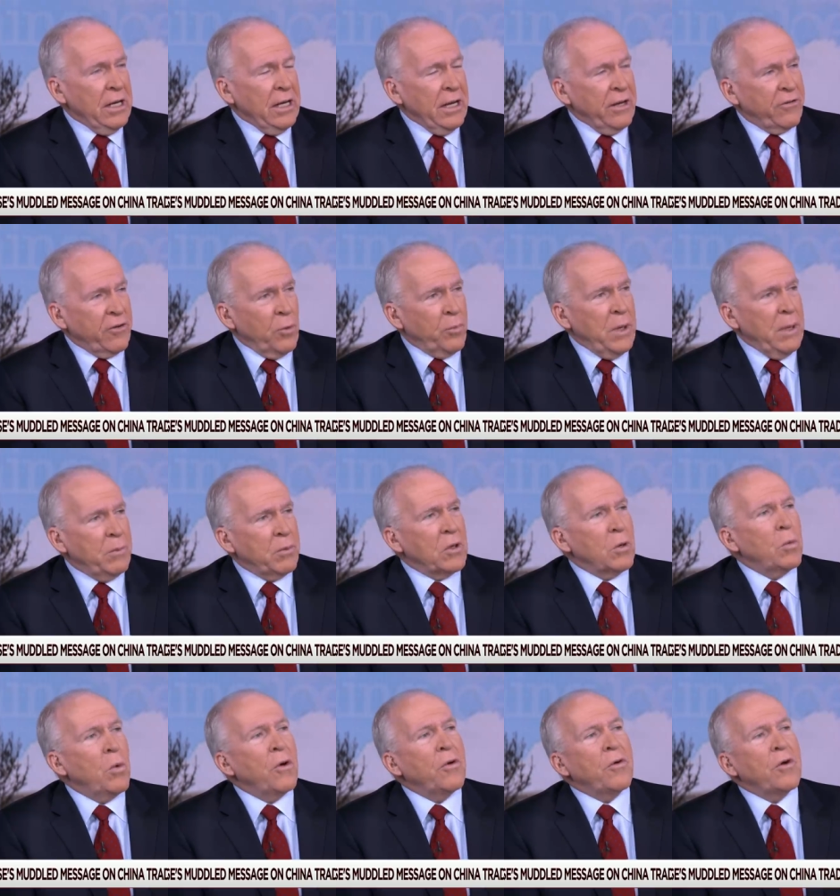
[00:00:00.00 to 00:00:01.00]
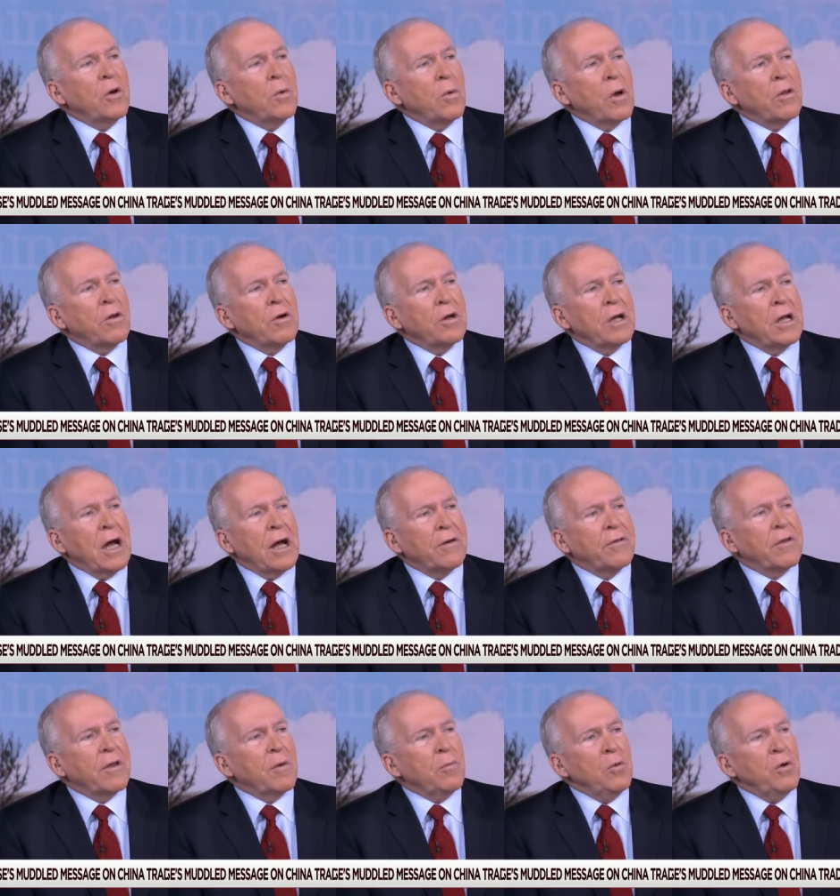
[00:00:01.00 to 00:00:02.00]
And so people are wondering whether or
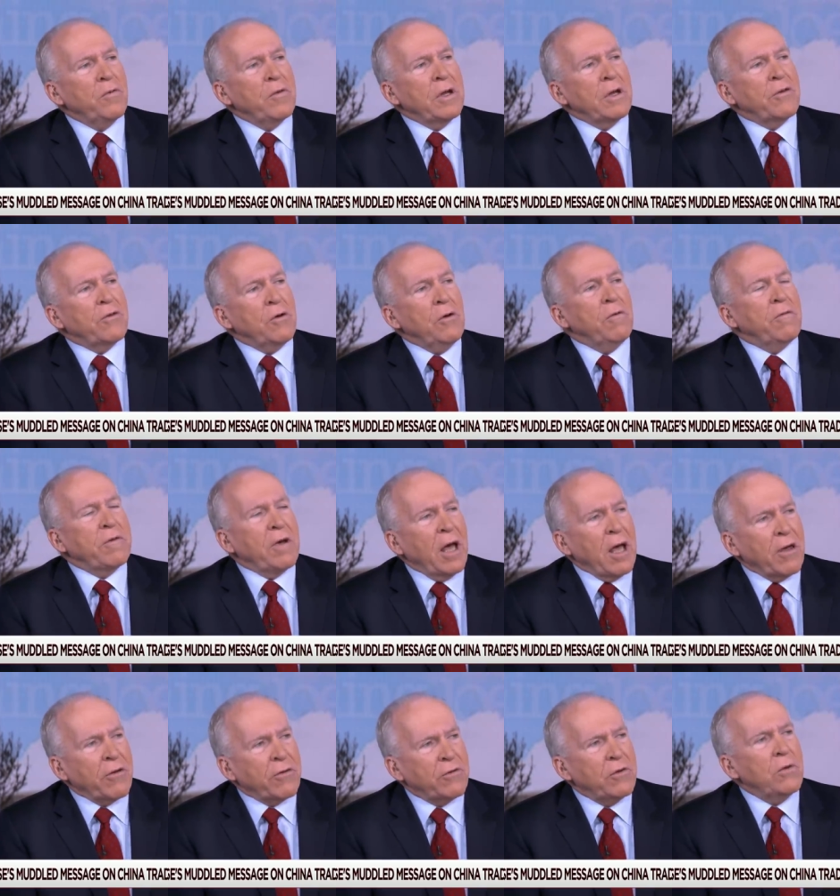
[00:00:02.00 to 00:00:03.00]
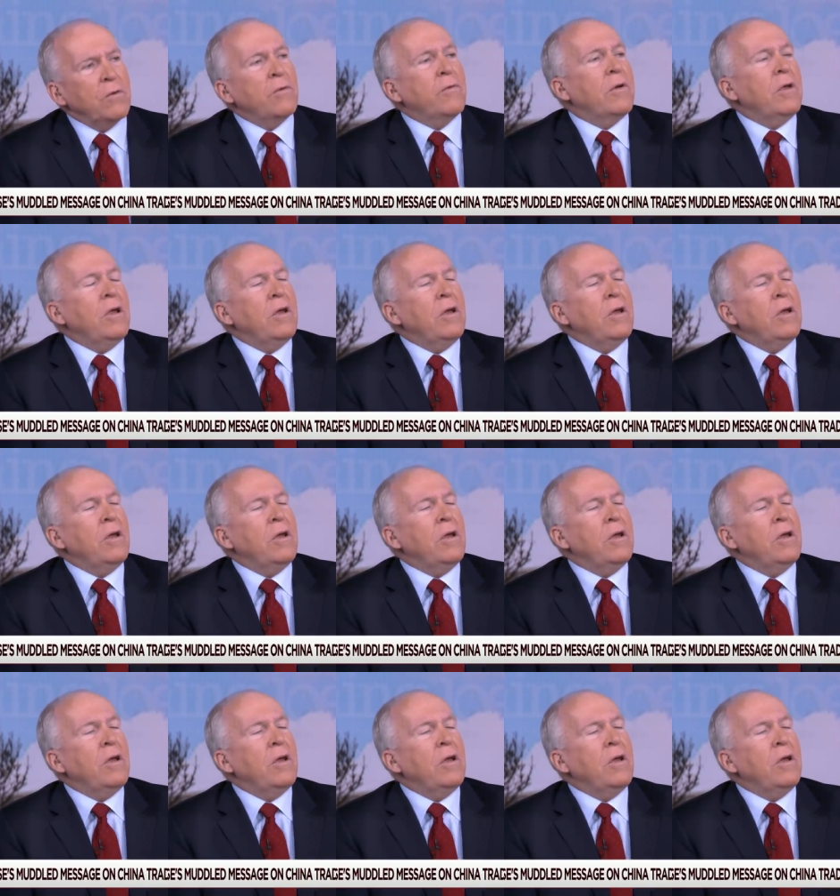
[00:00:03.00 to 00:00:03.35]
not they're moving too fast, too